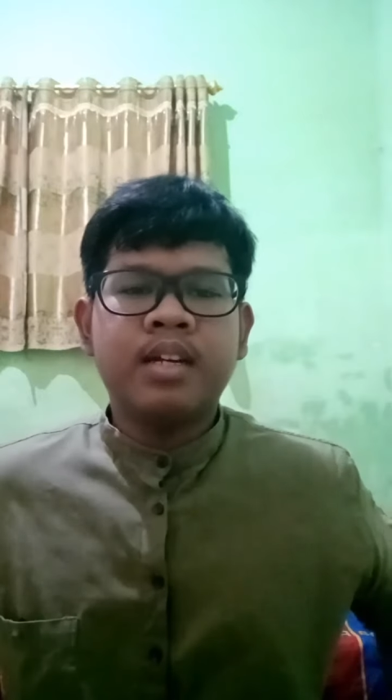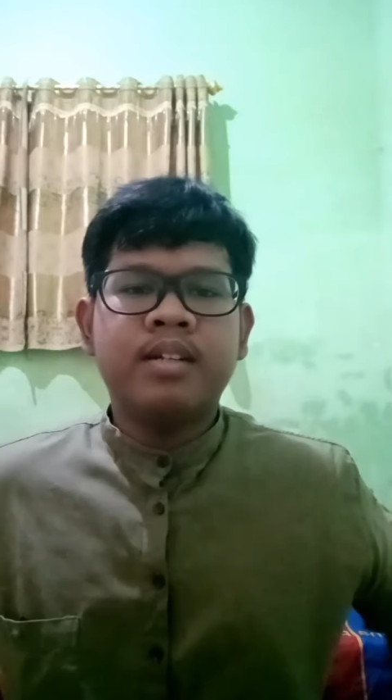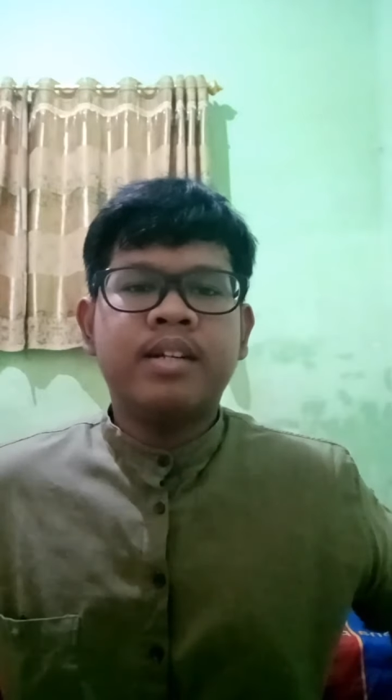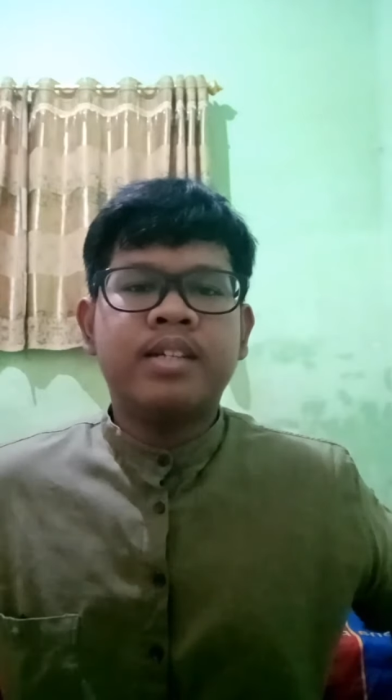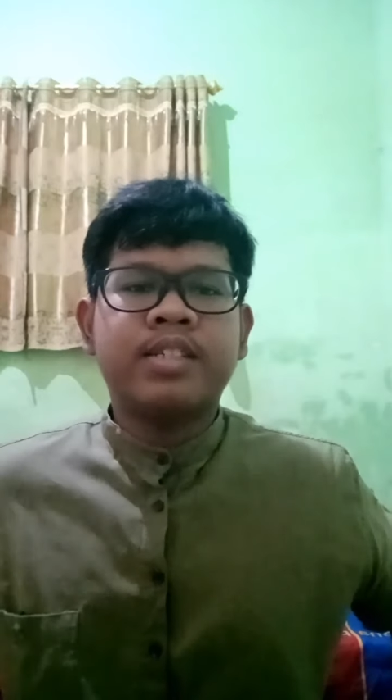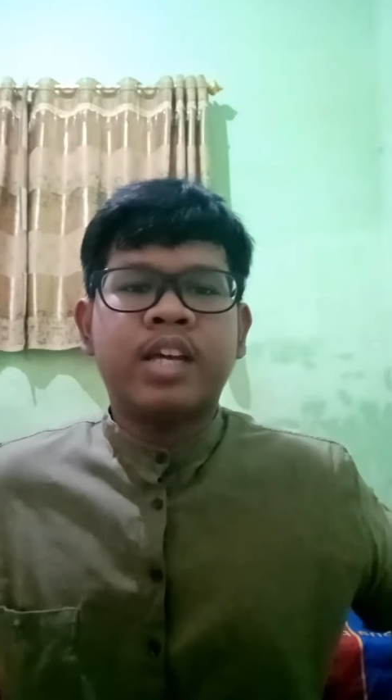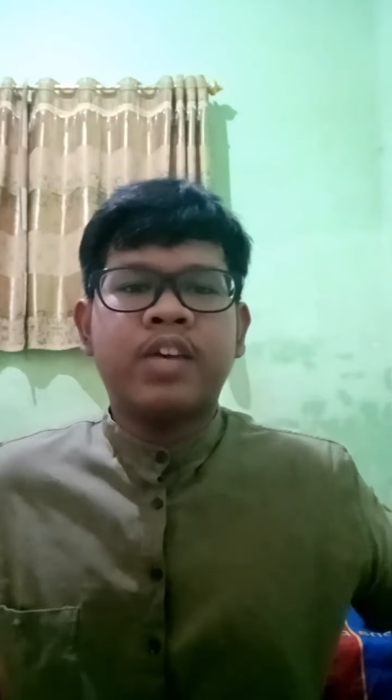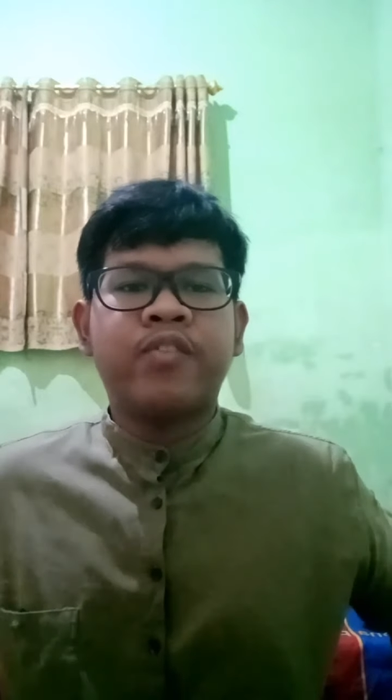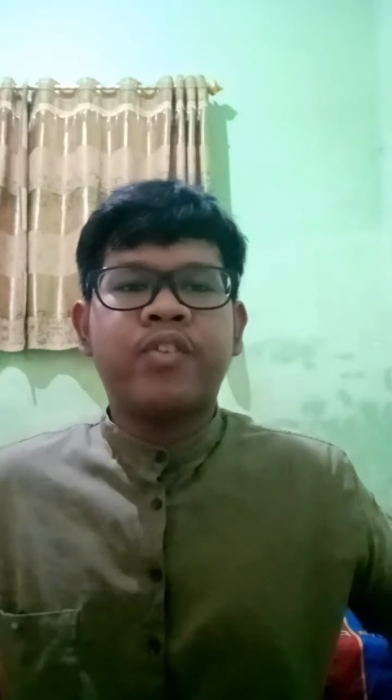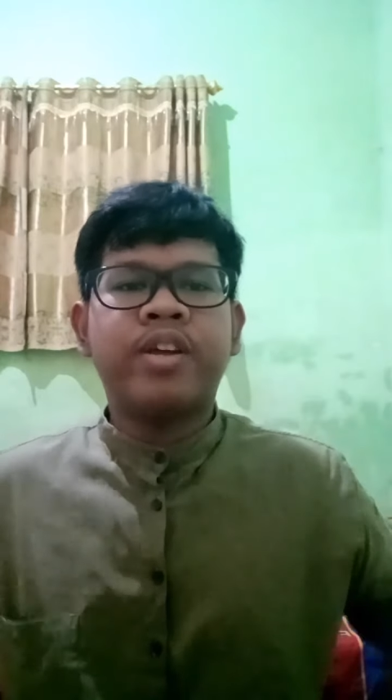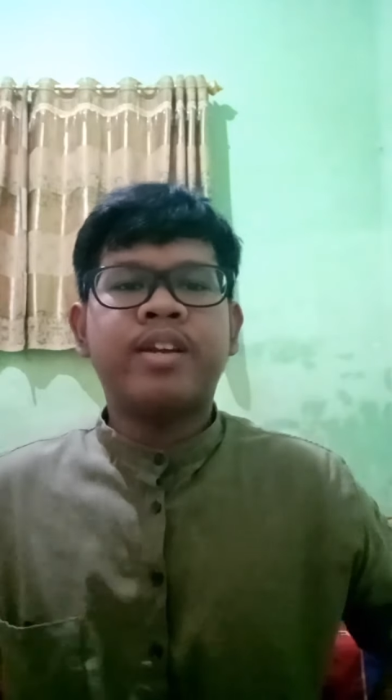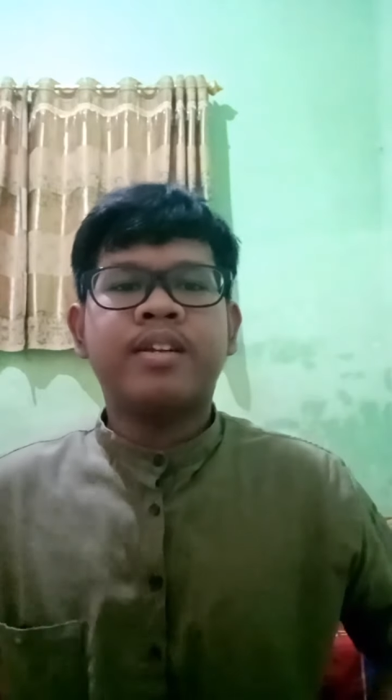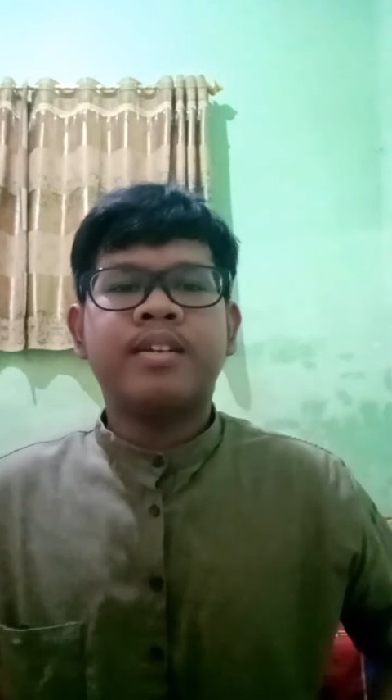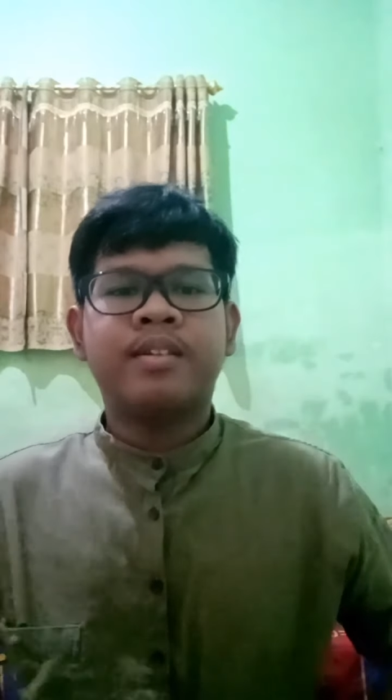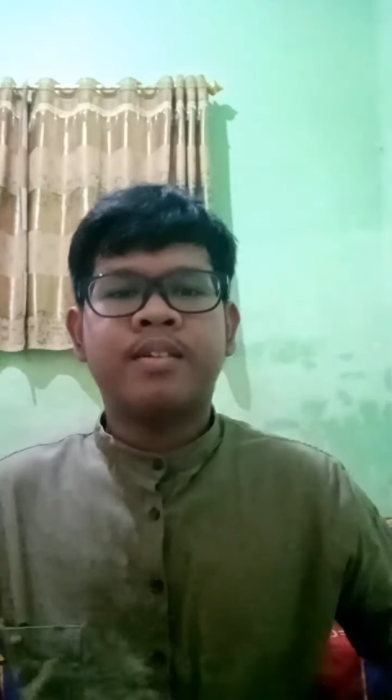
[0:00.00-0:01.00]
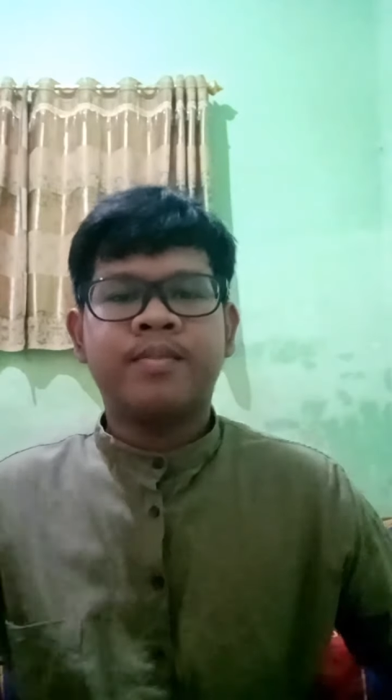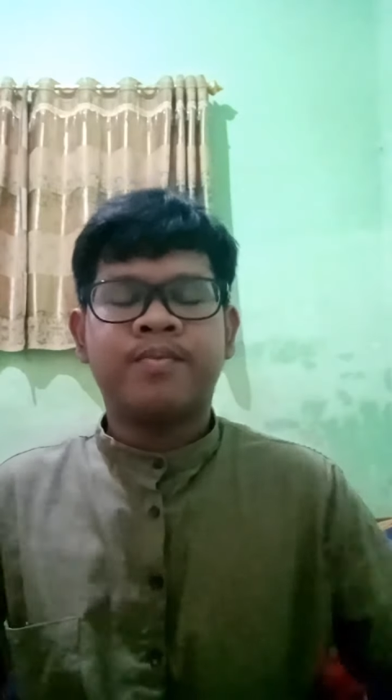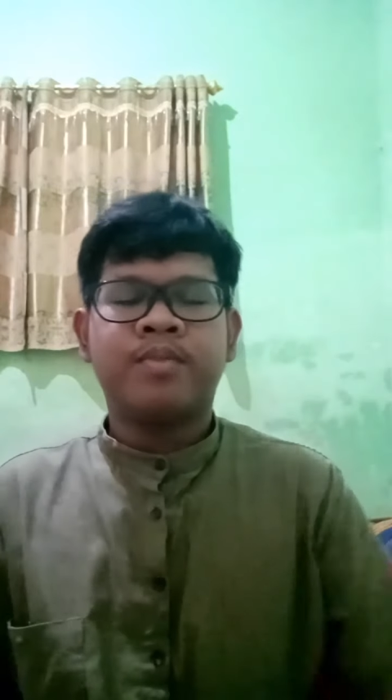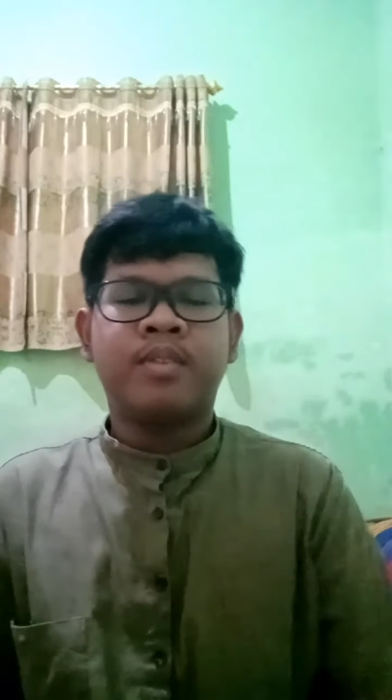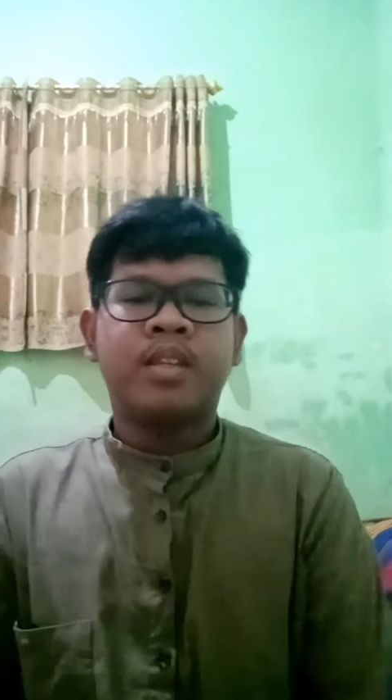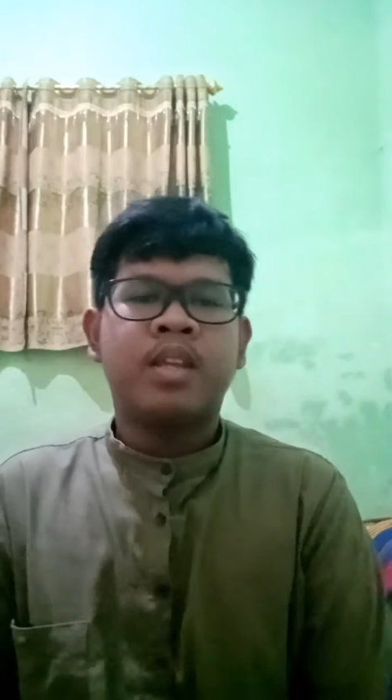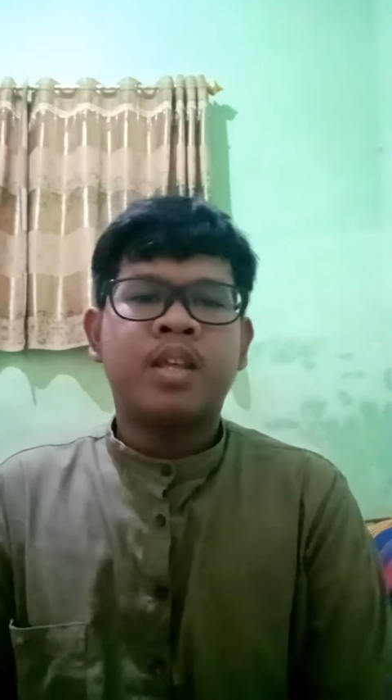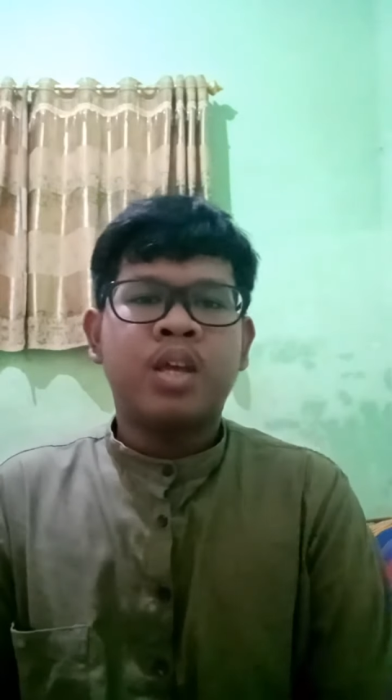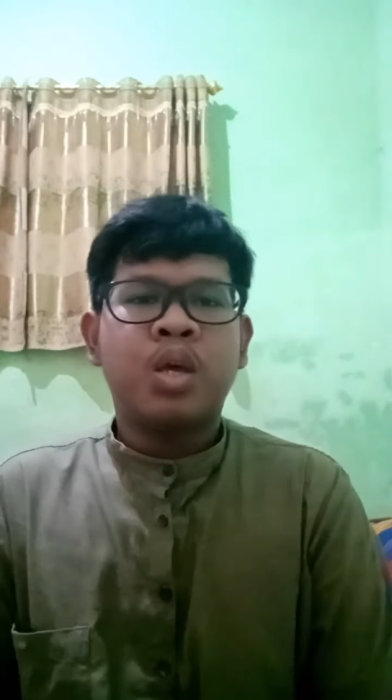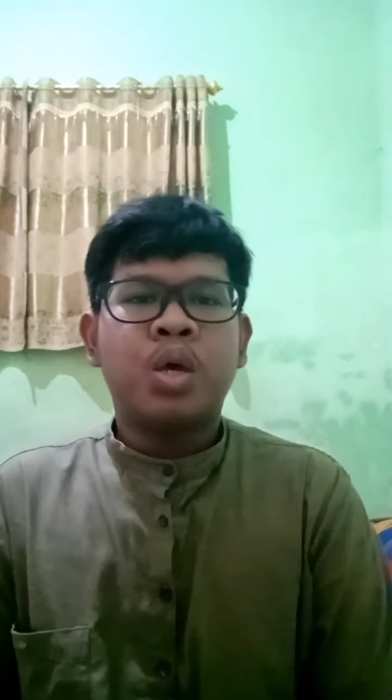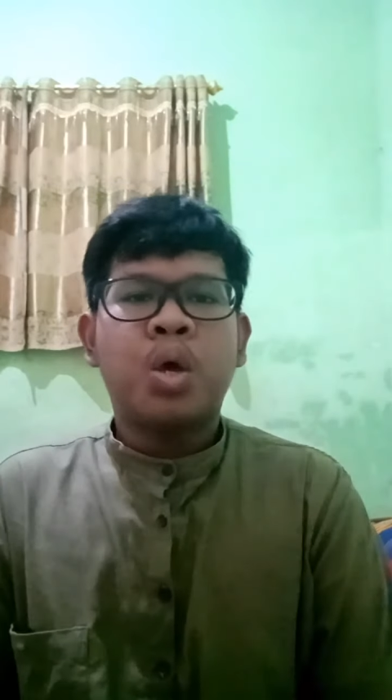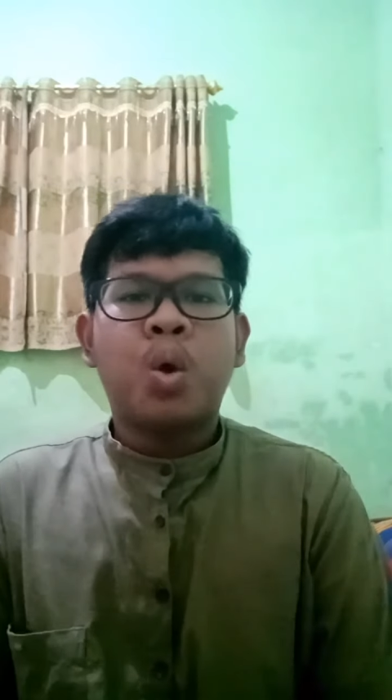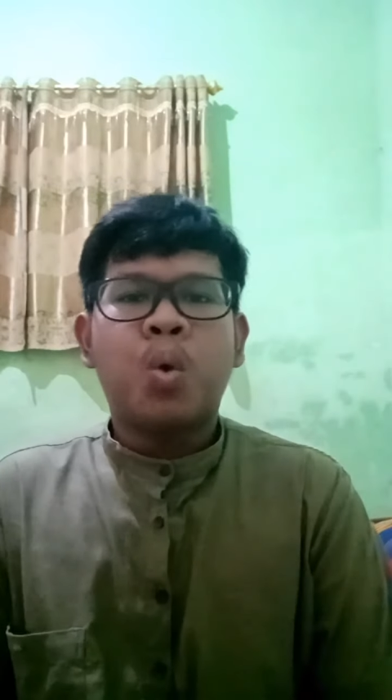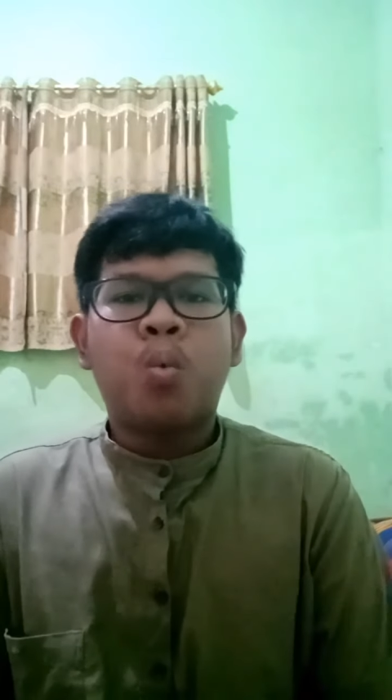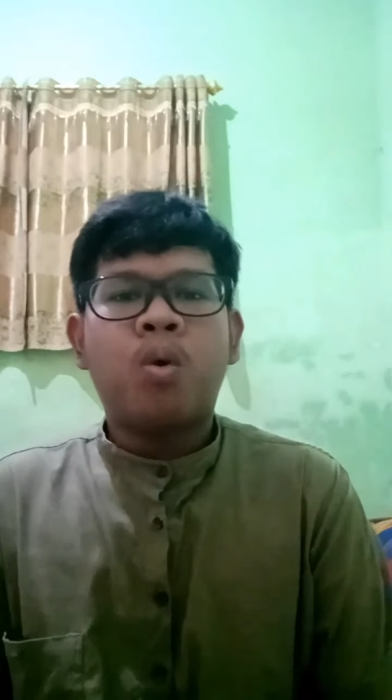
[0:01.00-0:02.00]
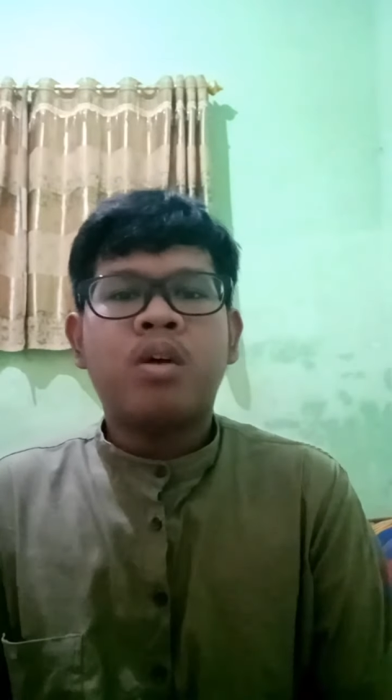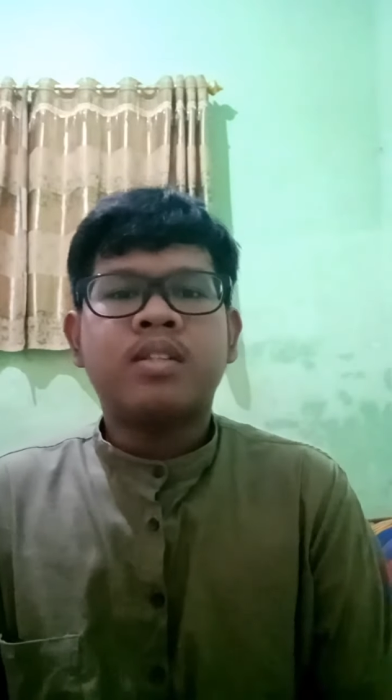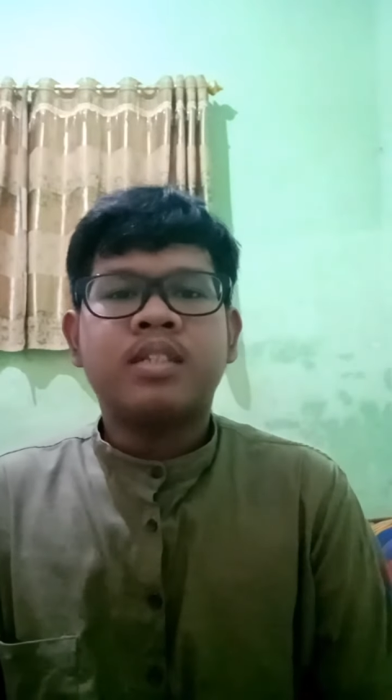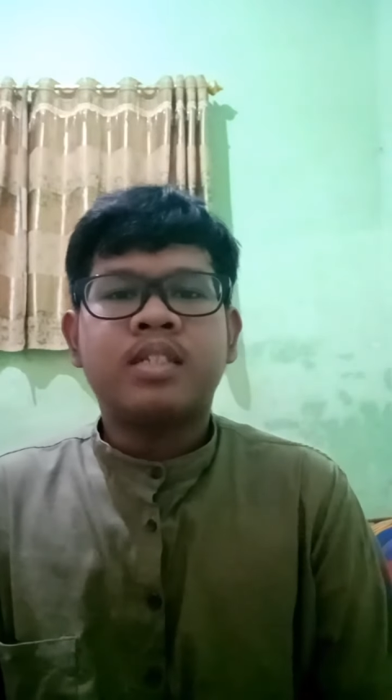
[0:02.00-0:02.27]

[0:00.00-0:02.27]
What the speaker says: The 7. What